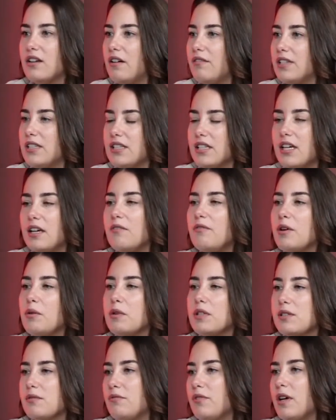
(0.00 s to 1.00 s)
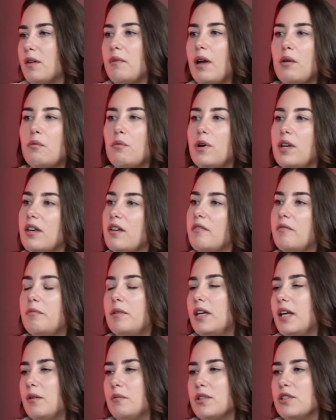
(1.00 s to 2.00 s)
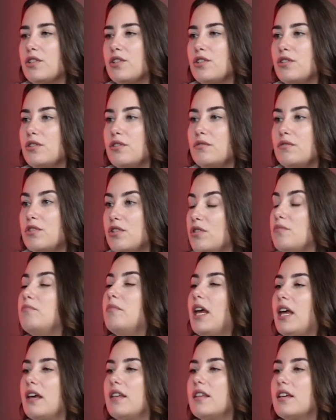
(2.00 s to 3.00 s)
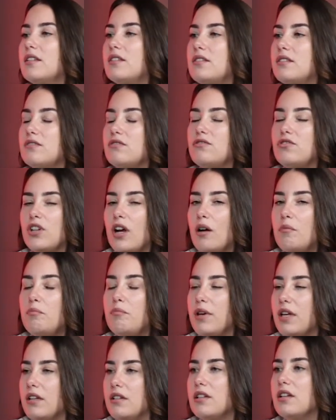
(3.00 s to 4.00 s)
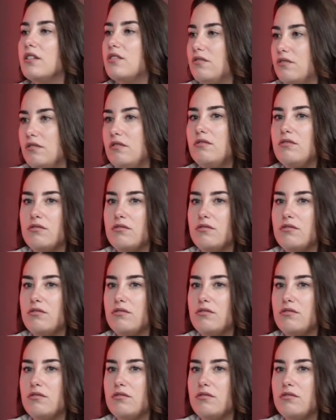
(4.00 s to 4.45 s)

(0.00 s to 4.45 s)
obviously, if it wasn't for him, I wouldn't have been able to to make this jump and mm-hmm.